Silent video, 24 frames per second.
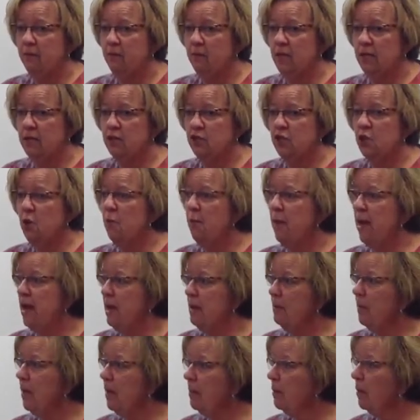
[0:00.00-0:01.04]
that so
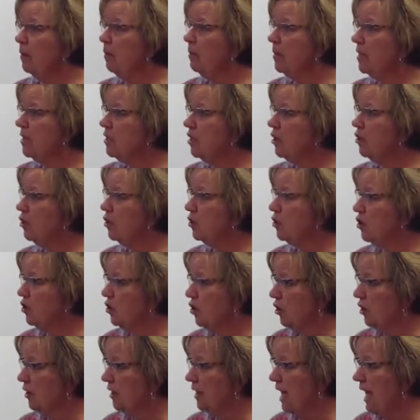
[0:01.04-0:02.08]
many people
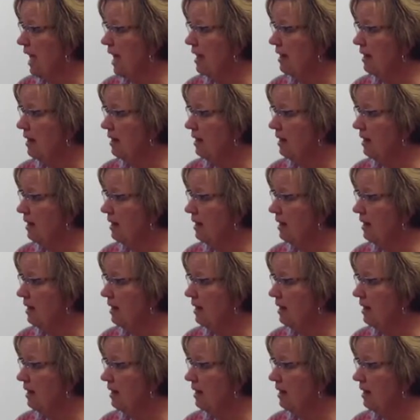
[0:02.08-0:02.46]
misunderstood that,